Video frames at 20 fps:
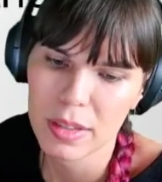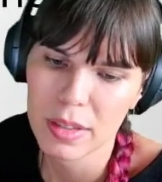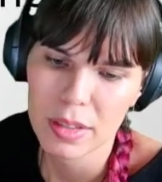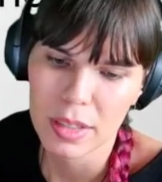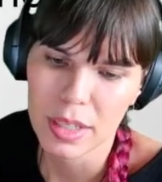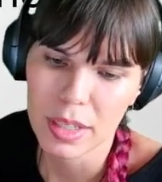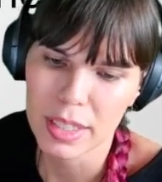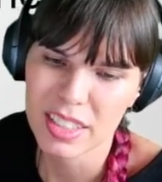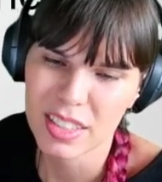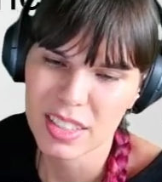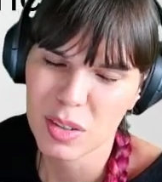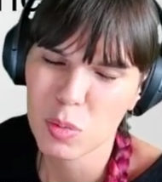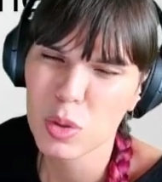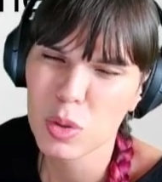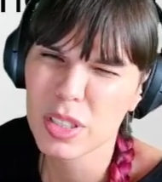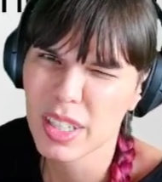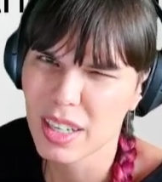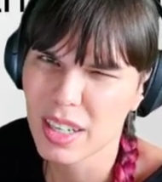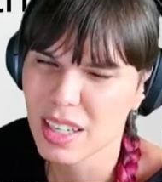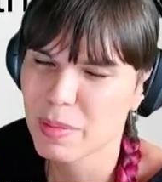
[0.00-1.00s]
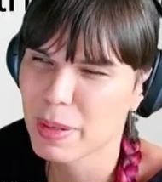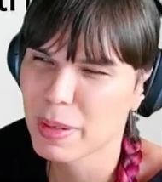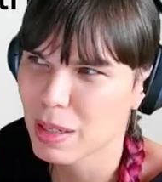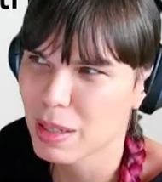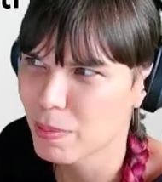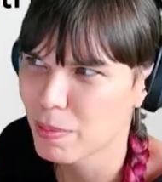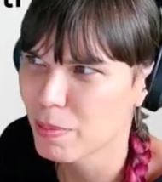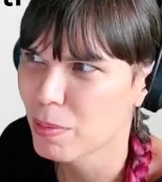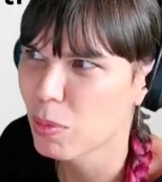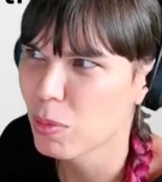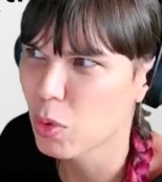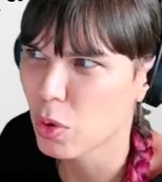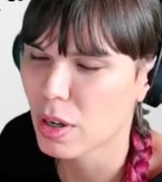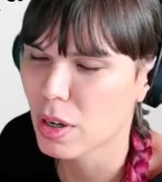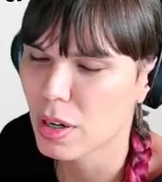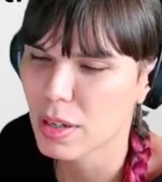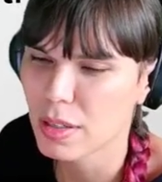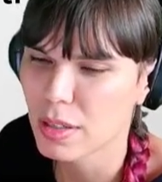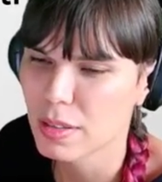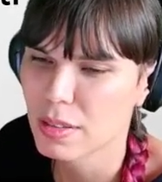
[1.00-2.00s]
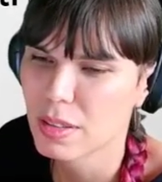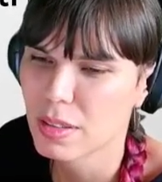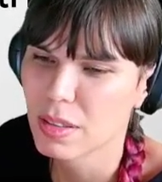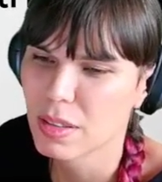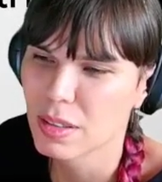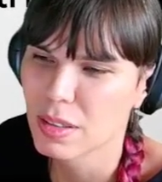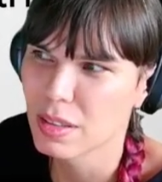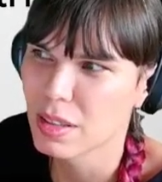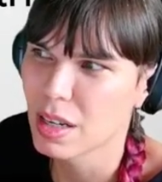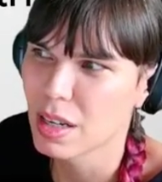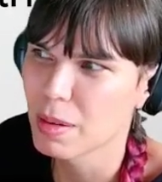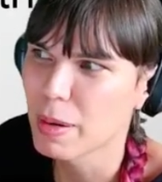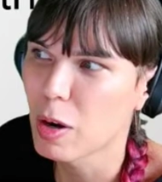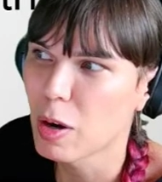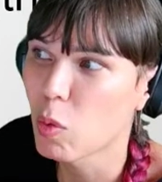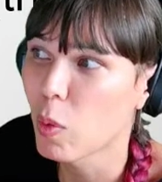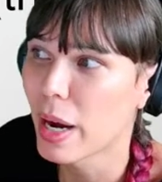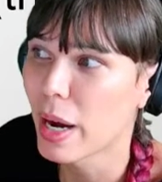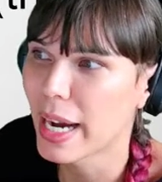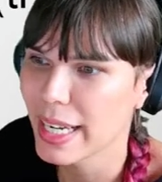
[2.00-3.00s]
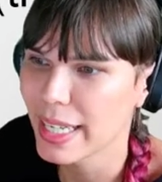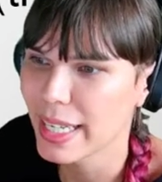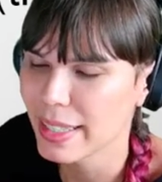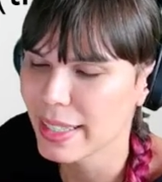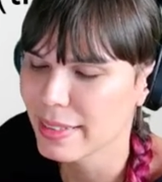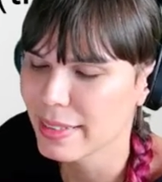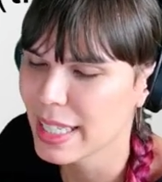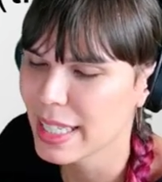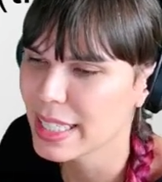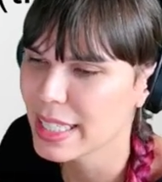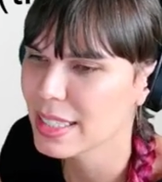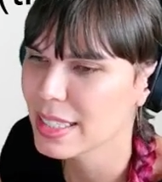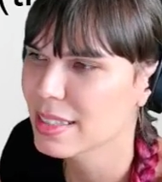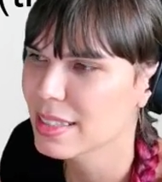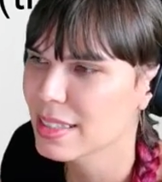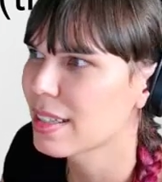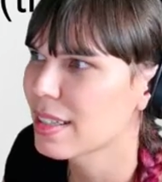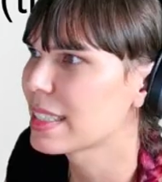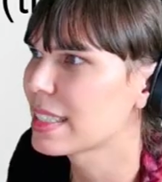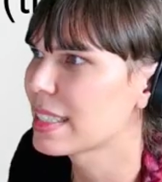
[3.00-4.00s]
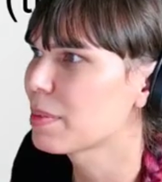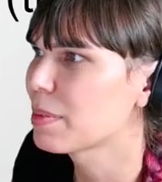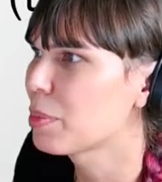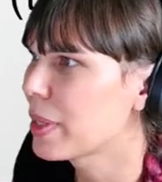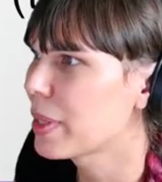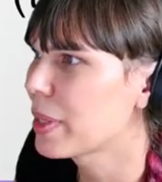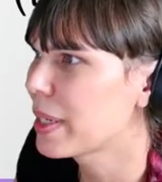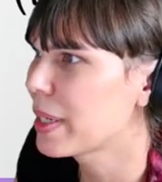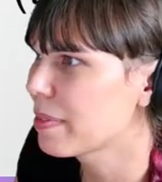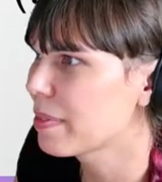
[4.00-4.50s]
And so we'll talk about more about why that is at some point.